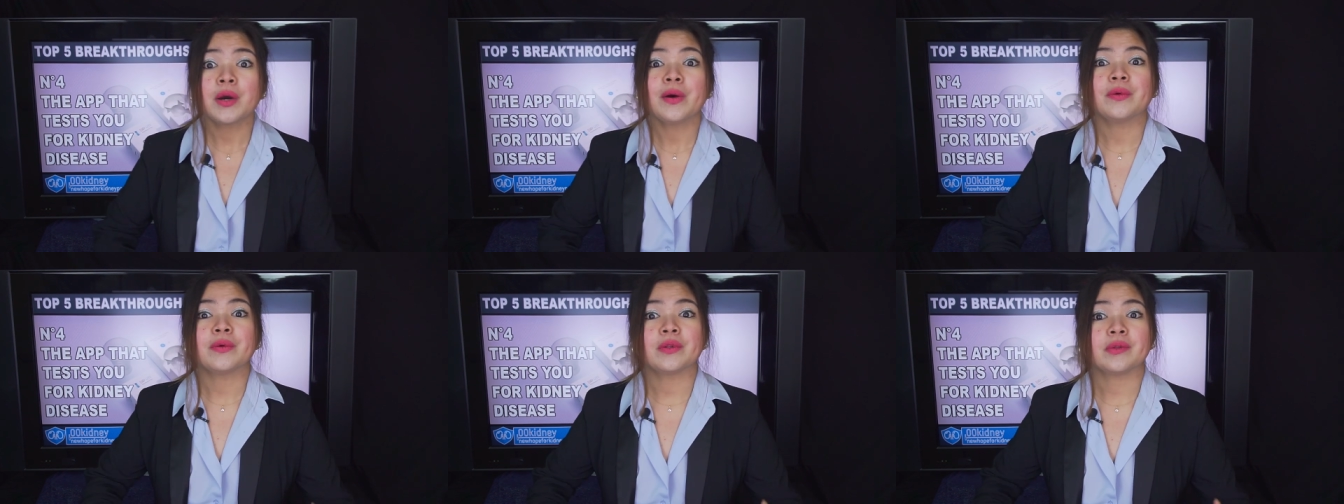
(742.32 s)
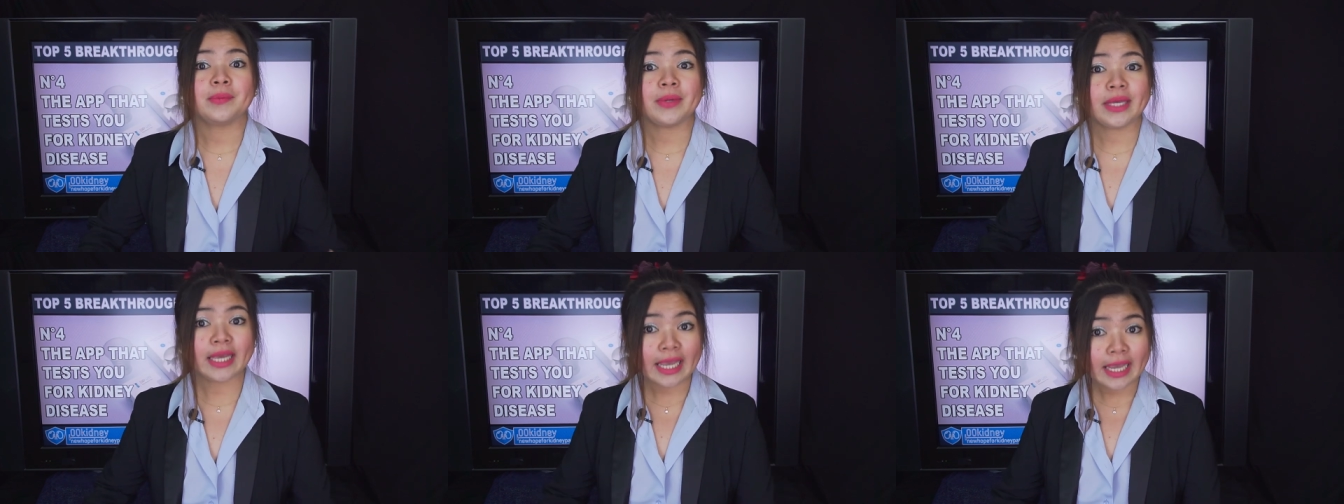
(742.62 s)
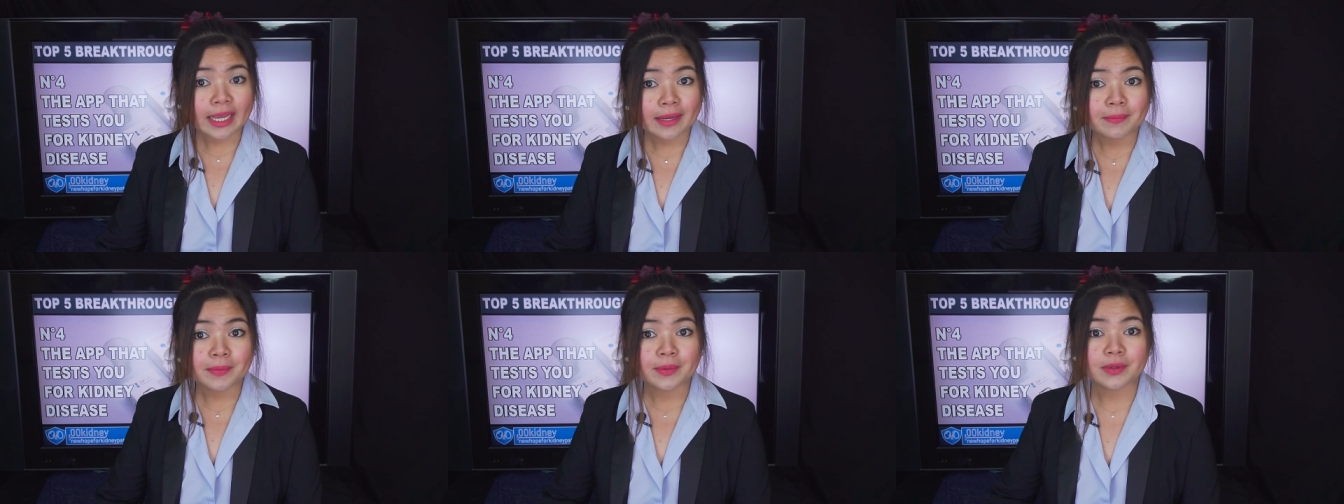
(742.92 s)
will be
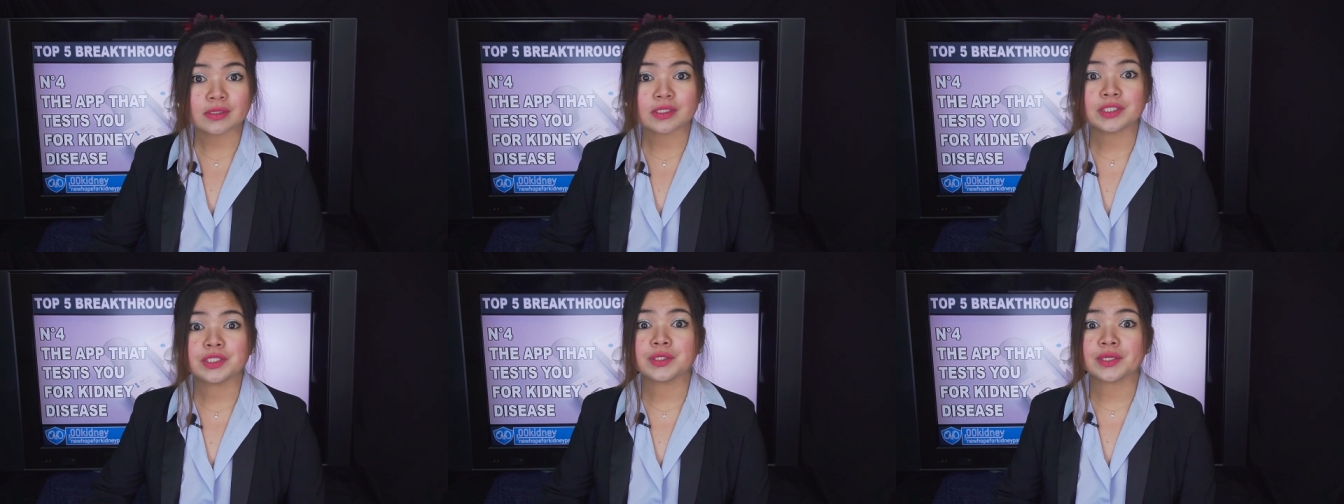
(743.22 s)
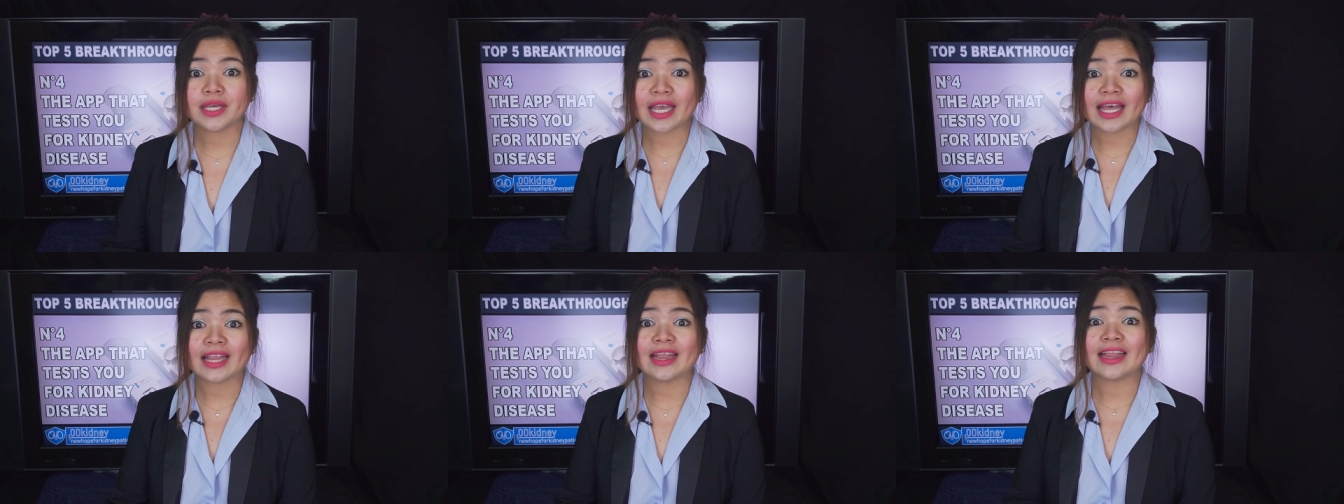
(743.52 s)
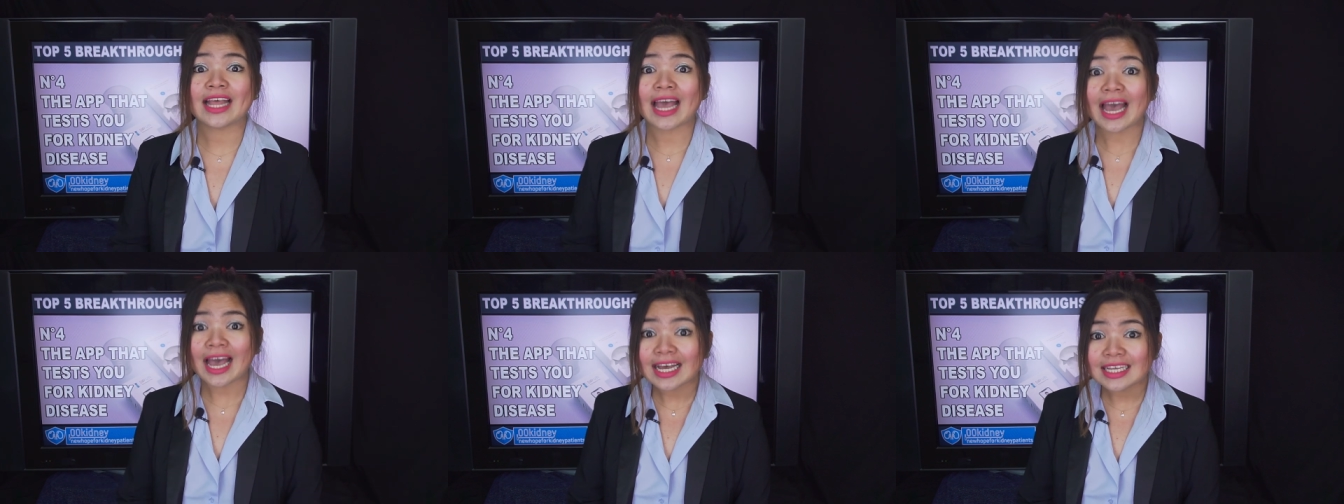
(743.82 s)
able to
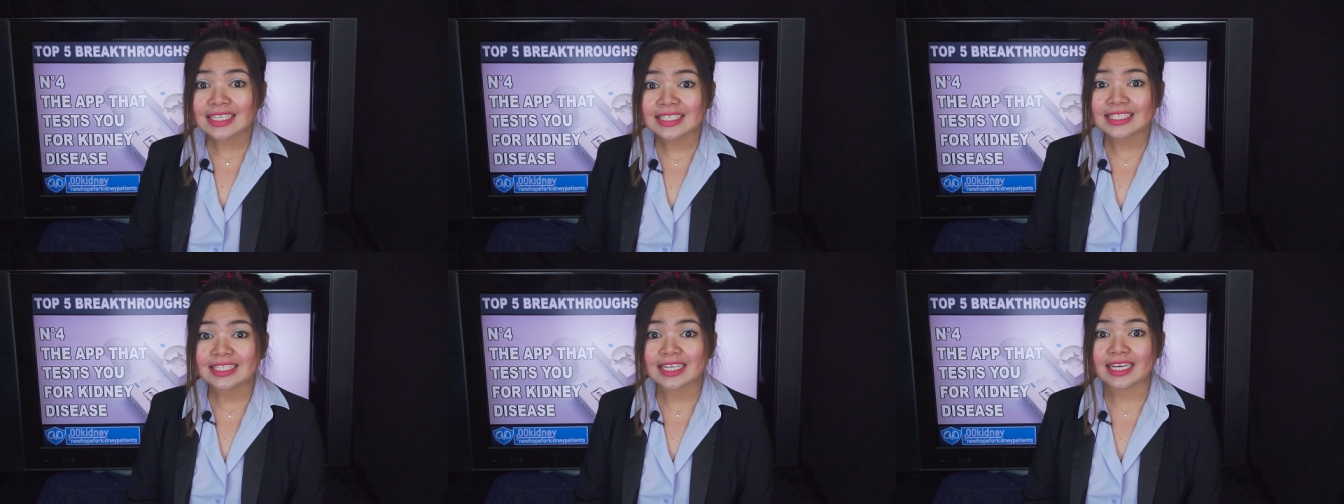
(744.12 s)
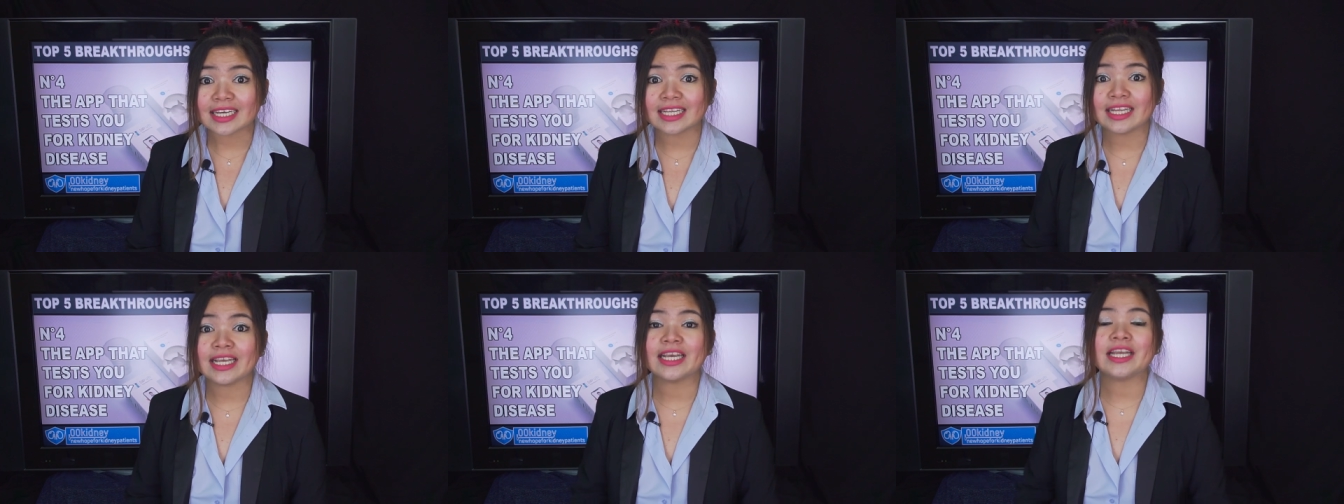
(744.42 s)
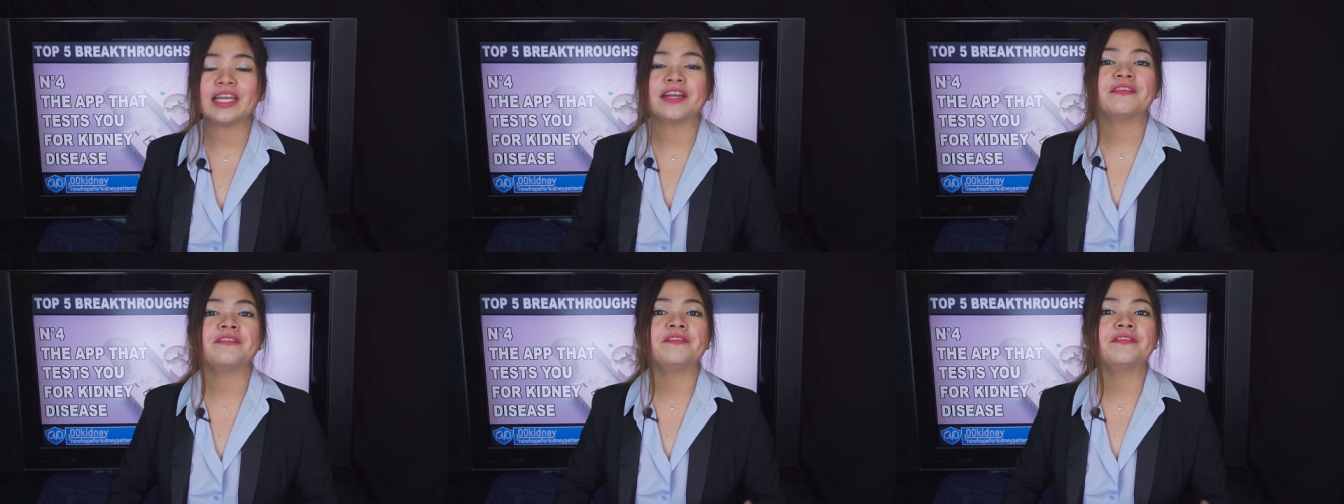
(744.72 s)
get tested
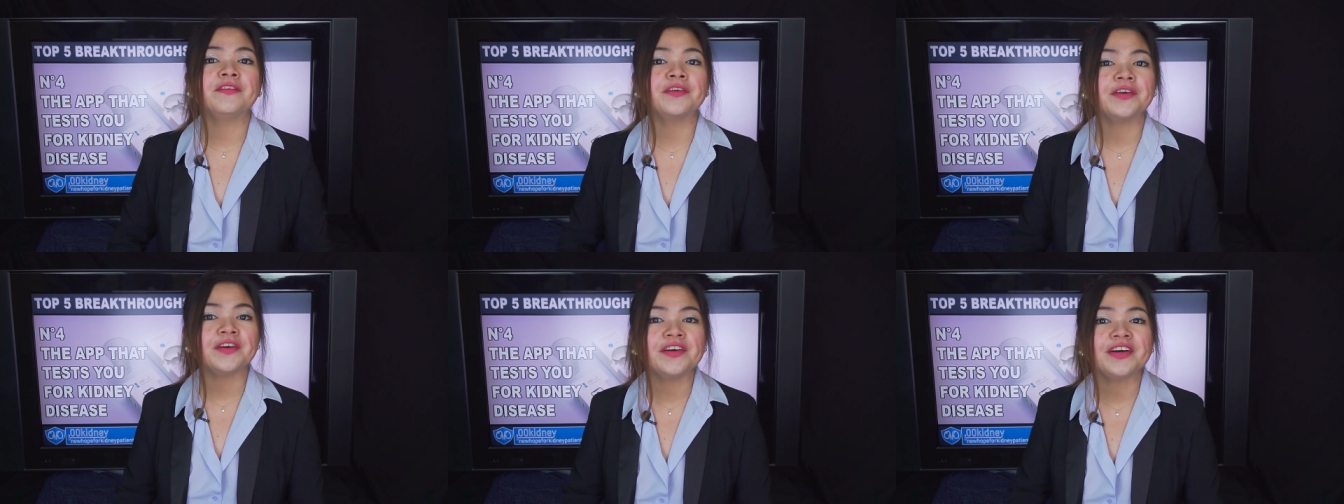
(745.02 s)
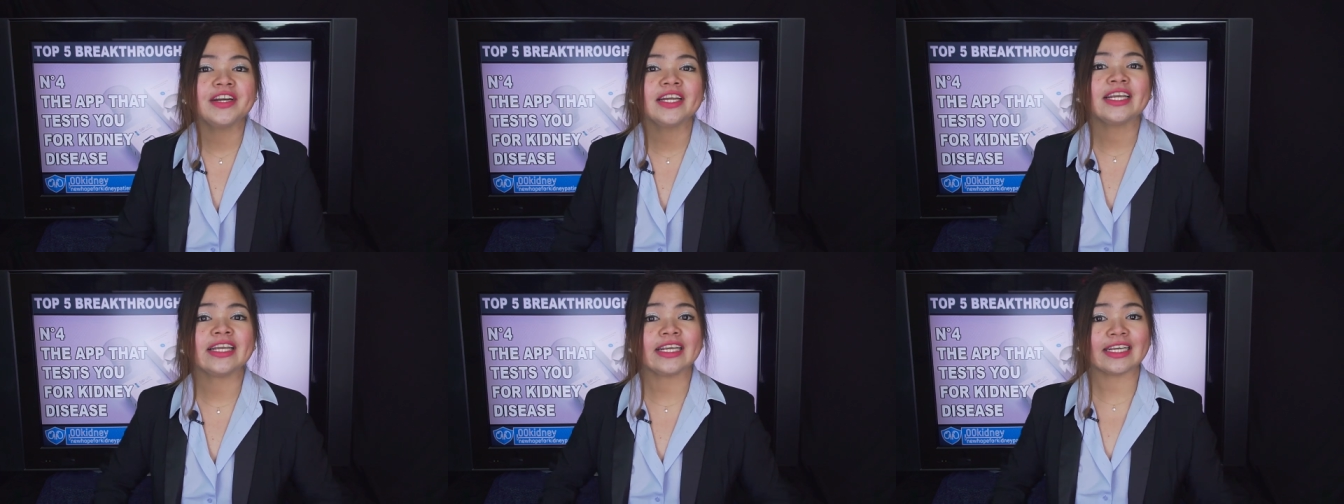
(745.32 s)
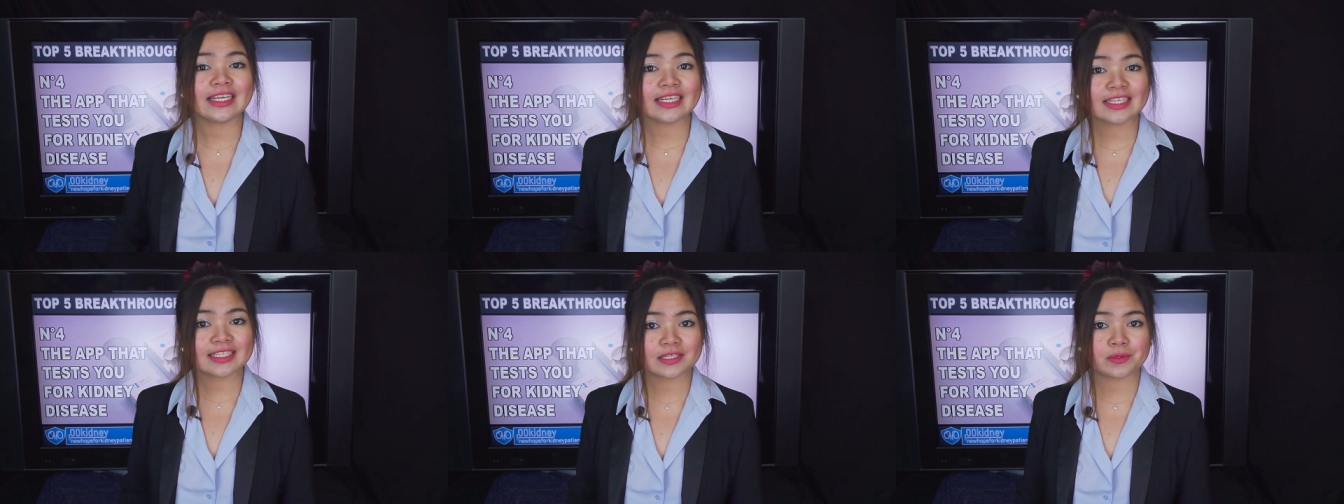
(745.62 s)
in a very
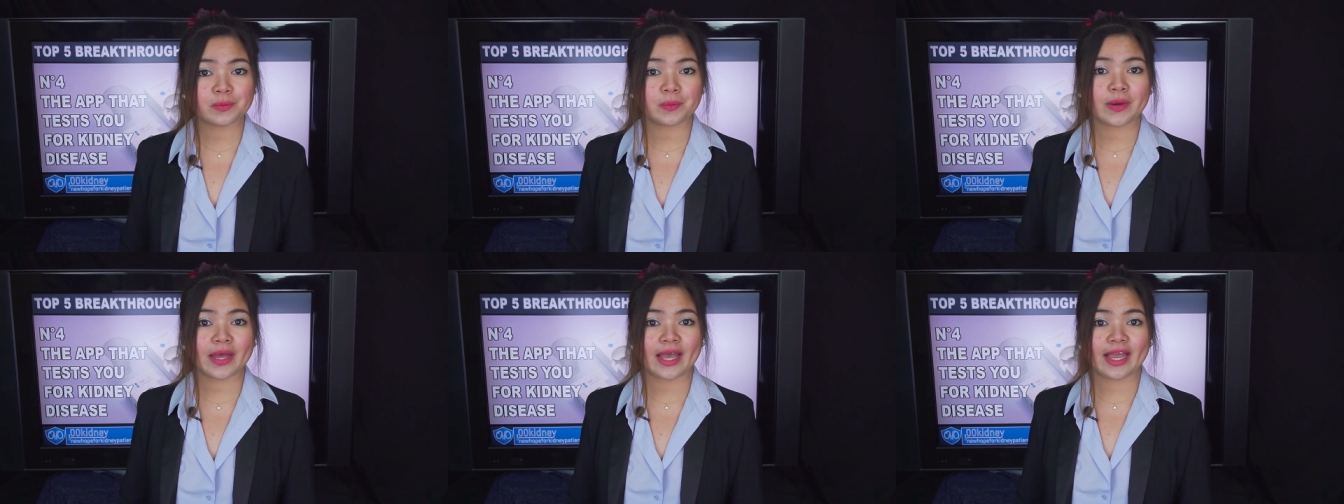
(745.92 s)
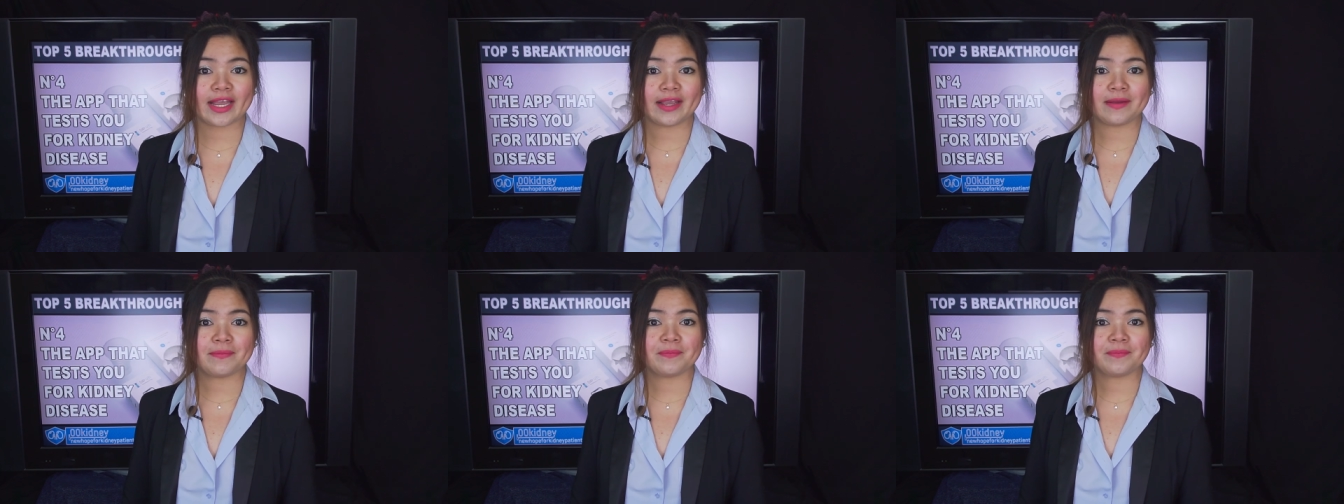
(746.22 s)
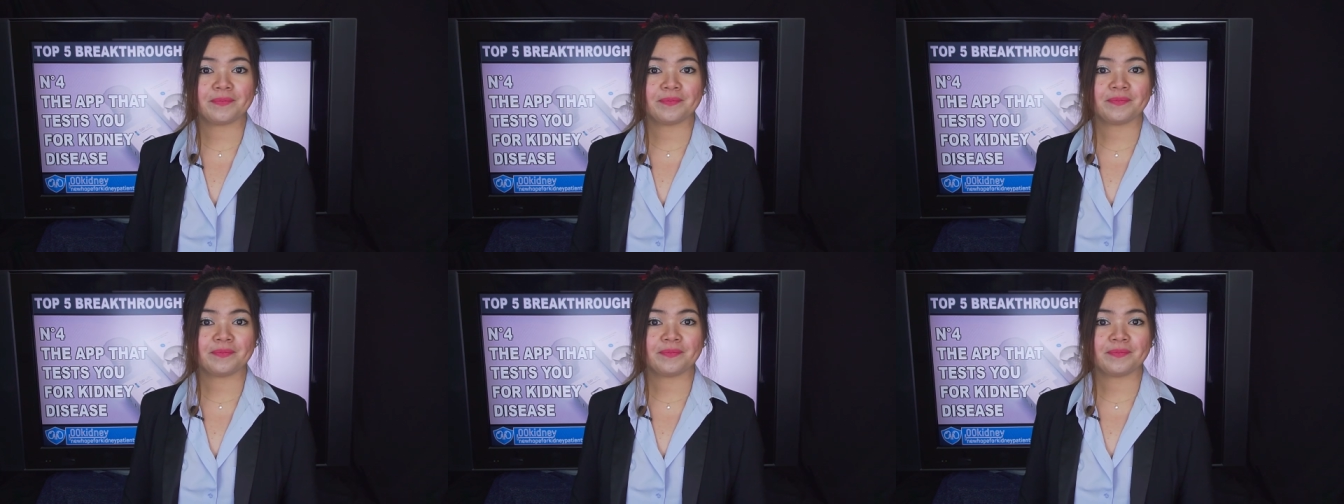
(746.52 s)
easy way.